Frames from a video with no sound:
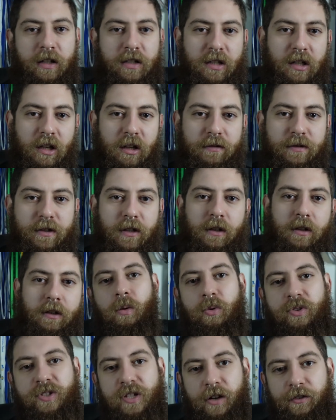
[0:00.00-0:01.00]
sleeves
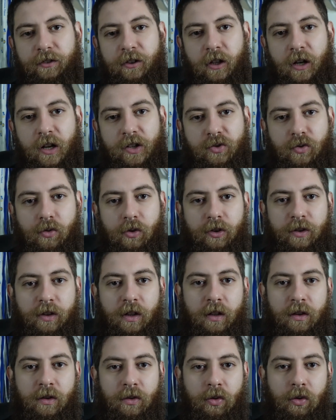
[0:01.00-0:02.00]
was after I squatted